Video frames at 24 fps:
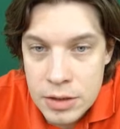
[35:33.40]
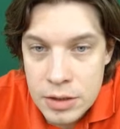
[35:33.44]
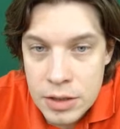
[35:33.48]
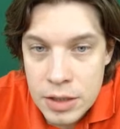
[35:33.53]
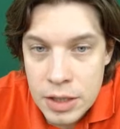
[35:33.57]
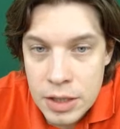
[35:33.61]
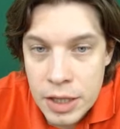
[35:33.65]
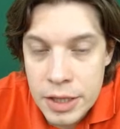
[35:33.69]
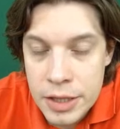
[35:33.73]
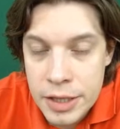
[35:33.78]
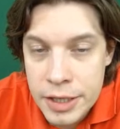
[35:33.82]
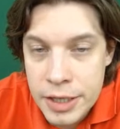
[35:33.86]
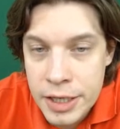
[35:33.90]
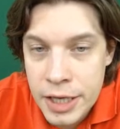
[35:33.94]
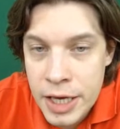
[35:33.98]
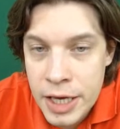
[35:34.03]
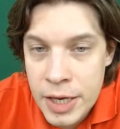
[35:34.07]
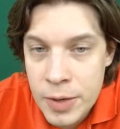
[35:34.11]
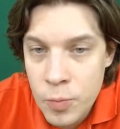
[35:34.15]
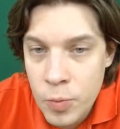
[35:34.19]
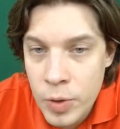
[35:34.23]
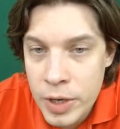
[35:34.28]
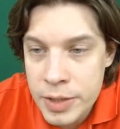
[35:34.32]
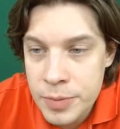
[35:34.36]
In the
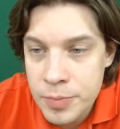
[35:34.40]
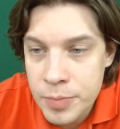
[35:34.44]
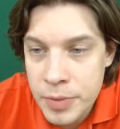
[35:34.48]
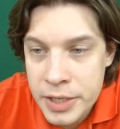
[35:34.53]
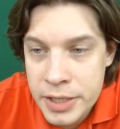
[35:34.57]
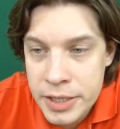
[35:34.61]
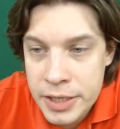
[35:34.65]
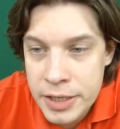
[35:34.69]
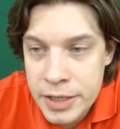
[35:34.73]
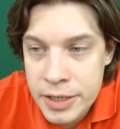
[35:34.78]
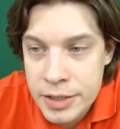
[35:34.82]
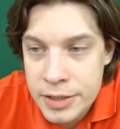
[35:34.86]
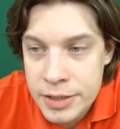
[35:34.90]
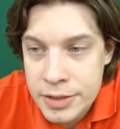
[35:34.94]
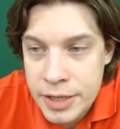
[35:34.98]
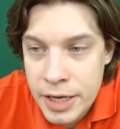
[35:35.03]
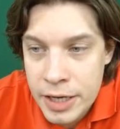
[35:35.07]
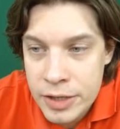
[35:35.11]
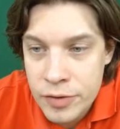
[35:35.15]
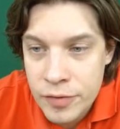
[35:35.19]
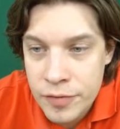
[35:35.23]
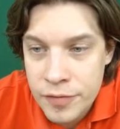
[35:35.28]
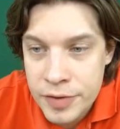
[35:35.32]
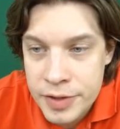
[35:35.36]
game, white made a
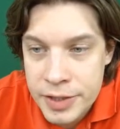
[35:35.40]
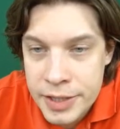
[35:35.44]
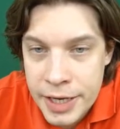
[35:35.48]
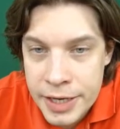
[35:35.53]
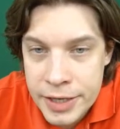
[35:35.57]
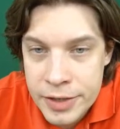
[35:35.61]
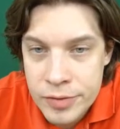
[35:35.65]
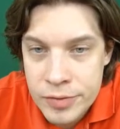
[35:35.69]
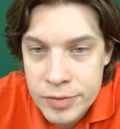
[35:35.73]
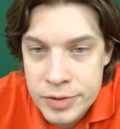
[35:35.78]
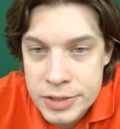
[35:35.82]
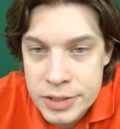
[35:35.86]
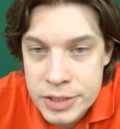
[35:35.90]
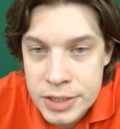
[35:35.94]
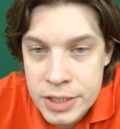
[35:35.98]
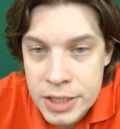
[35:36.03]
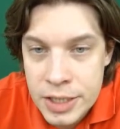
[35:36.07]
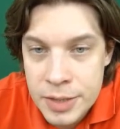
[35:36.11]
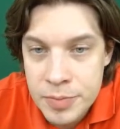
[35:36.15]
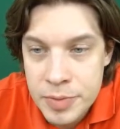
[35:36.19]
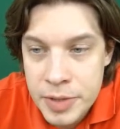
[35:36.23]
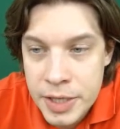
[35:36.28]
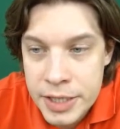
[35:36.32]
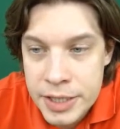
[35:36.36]
kind of inaccuracy.
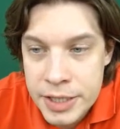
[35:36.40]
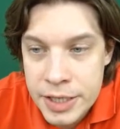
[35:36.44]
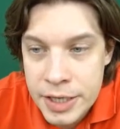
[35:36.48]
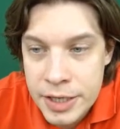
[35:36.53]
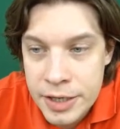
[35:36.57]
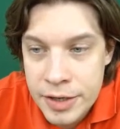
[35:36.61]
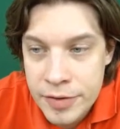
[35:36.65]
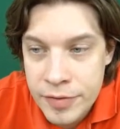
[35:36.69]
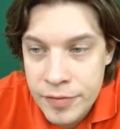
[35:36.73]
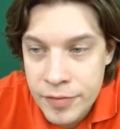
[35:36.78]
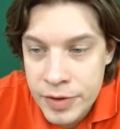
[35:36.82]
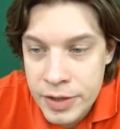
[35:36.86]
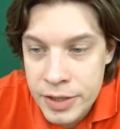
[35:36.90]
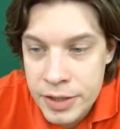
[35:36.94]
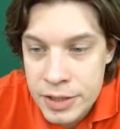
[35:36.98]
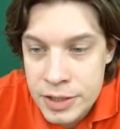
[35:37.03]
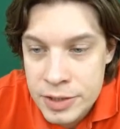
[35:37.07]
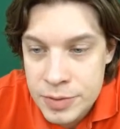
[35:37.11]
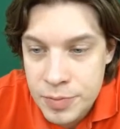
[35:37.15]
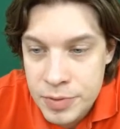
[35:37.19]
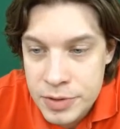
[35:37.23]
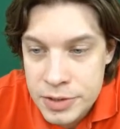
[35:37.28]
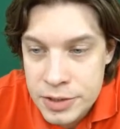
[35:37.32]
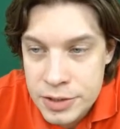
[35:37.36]
They played king e3 in
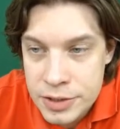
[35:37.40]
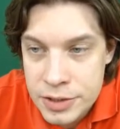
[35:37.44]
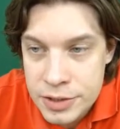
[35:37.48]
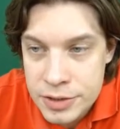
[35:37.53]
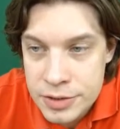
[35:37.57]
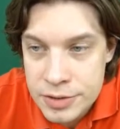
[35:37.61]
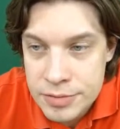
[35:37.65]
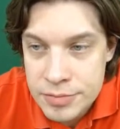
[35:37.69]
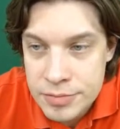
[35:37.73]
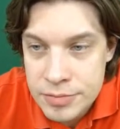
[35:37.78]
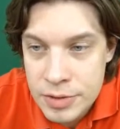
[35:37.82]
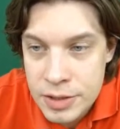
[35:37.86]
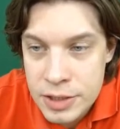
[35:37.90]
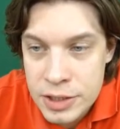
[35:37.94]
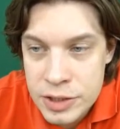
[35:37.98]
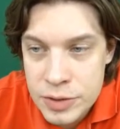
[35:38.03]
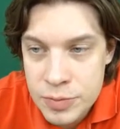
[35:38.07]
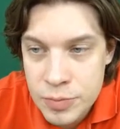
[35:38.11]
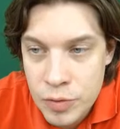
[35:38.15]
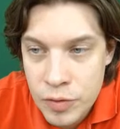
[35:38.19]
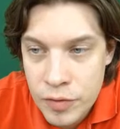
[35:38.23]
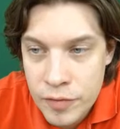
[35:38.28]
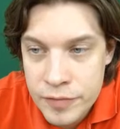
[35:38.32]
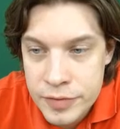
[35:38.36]
this position.
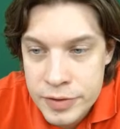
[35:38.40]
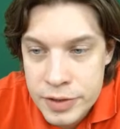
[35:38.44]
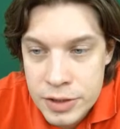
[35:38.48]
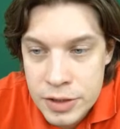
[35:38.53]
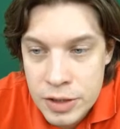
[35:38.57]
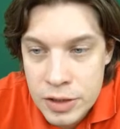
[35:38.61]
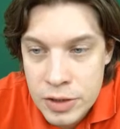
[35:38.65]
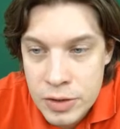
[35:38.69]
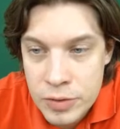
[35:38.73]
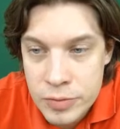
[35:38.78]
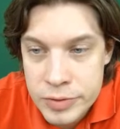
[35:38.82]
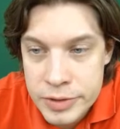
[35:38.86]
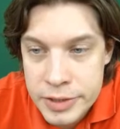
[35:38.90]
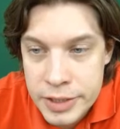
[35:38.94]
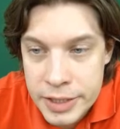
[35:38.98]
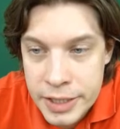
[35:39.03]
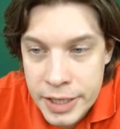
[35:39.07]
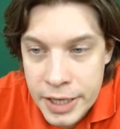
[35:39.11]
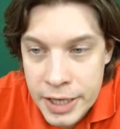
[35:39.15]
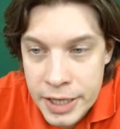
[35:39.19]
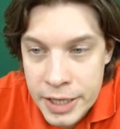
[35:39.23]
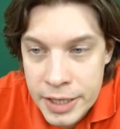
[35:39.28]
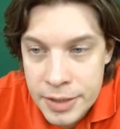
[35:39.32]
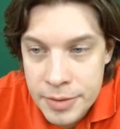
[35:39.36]
This move didn't lose the
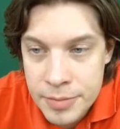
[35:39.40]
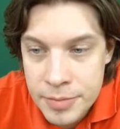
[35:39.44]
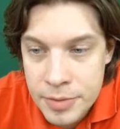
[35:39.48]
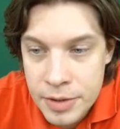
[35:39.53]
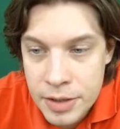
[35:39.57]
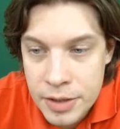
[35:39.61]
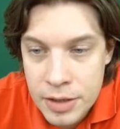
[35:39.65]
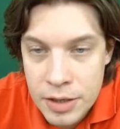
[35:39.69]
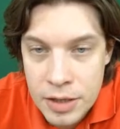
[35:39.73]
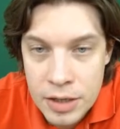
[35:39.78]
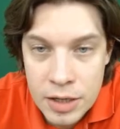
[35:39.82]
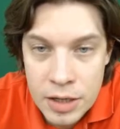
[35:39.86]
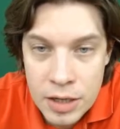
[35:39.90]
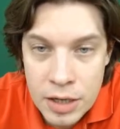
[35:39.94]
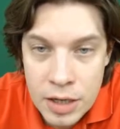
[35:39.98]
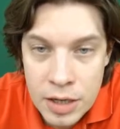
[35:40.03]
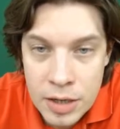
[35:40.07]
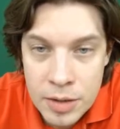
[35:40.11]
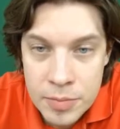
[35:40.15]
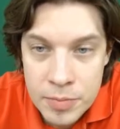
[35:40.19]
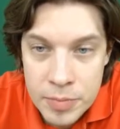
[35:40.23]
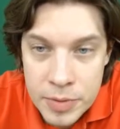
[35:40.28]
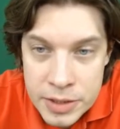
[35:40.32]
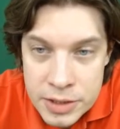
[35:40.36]
game,
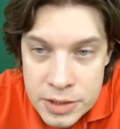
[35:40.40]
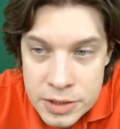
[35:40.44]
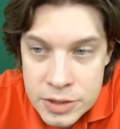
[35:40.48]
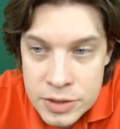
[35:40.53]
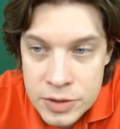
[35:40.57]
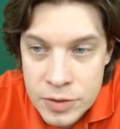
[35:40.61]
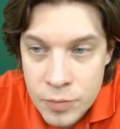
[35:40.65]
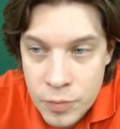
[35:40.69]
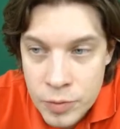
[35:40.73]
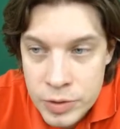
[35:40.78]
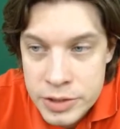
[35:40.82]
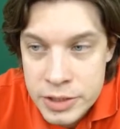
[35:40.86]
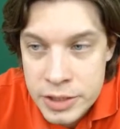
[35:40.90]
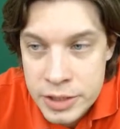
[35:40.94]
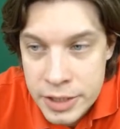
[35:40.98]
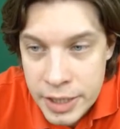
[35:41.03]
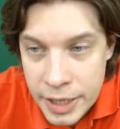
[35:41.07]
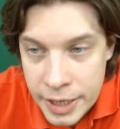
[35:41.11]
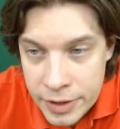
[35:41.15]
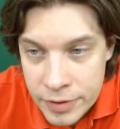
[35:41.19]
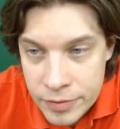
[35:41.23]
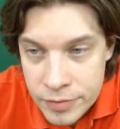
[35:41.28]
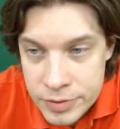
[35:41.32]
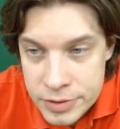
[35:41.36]
but was an
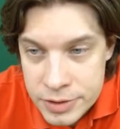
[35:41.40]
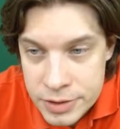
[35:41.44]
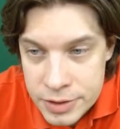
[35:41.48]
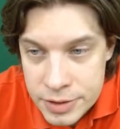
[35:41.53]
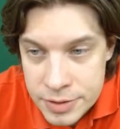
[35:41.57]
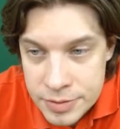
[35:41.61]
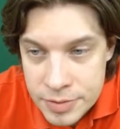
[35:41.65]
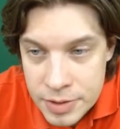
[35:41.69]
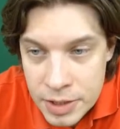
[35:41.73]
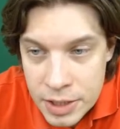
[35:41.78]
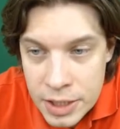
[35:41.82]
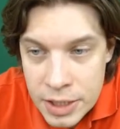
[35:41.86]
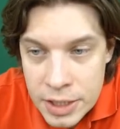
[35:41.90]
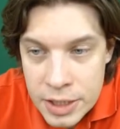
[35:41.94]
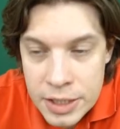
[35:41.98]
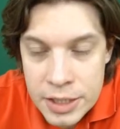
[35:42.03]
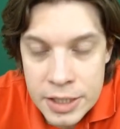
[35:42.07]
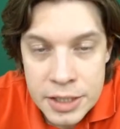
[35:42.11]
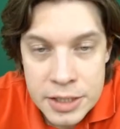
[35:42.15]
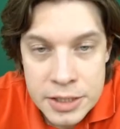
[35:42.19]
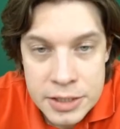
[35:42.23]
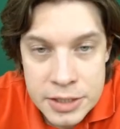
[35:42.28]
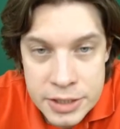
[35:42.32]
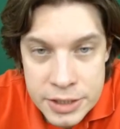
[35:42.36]
accuracy.
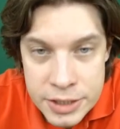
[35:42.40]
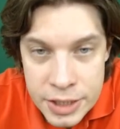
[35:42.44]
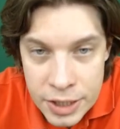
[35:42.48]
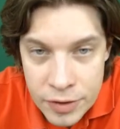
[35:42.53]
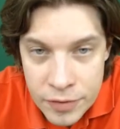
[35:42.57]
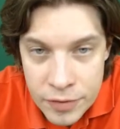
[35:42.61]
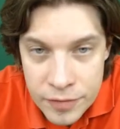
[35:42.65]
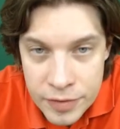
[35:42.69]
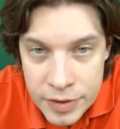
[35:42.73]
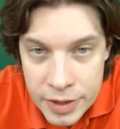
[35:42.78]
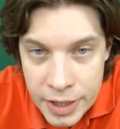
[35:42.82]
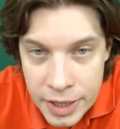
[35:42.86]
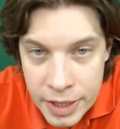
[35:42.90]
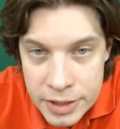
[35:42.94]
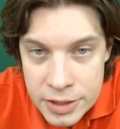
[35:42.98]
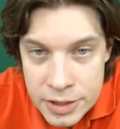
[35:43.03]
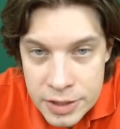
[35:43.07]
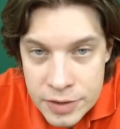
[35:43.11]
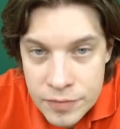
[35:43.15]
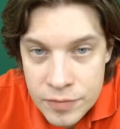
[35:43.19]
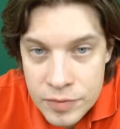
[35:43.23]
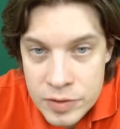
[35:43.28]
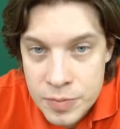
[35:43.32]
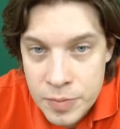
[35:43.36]
Instead of that,
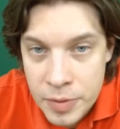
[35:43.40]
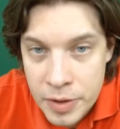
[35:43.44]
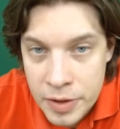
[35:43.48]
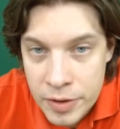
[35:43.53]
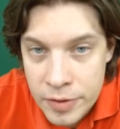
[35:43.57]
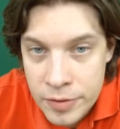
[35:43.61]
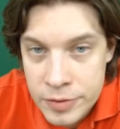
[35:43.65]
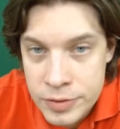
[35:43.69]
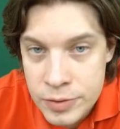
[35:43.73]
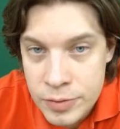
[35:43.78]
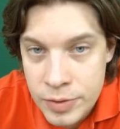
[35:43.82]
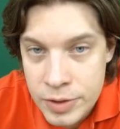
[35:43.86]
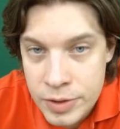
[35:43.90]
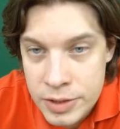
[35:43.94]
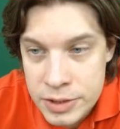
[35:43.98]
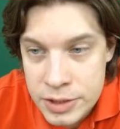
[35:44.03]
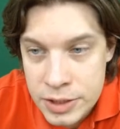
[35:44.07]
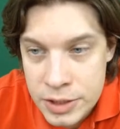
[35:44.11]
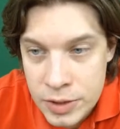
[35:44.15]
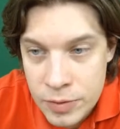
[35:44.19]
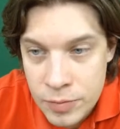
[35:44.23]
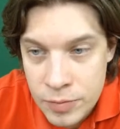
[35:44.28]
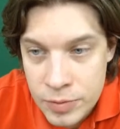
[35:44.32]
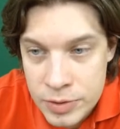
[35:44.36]
it was better to
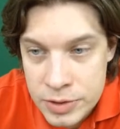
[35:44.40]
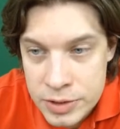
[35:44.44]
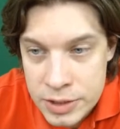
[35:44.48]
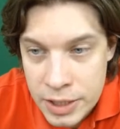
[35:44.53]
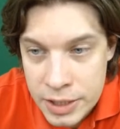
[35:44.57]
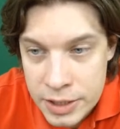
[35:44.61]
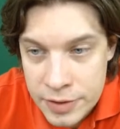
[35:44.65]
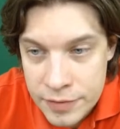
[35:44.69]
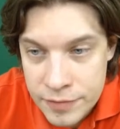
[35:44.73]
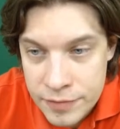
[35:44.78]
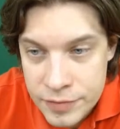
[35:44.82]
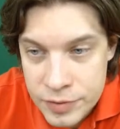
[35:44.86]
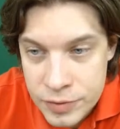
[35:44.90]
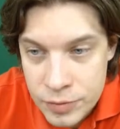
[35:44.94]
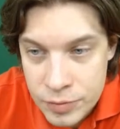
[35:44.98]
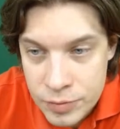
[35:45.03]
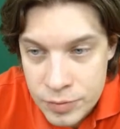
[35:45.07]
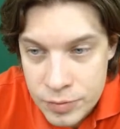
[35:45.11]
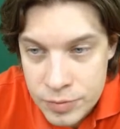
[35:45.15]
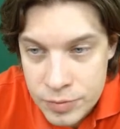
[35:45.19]
continue with knight f2.